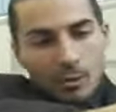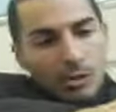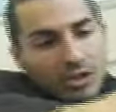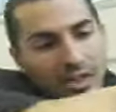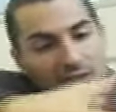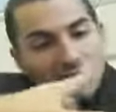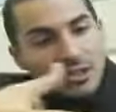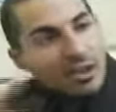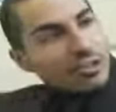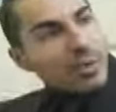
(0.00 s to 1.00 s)
which then
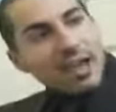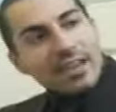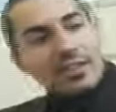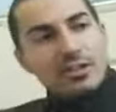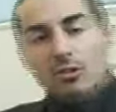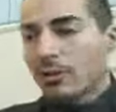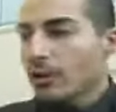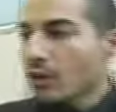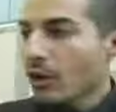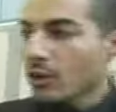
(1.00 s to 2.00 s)
sucks back into the
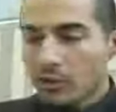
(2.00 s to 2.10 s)
rear of the car.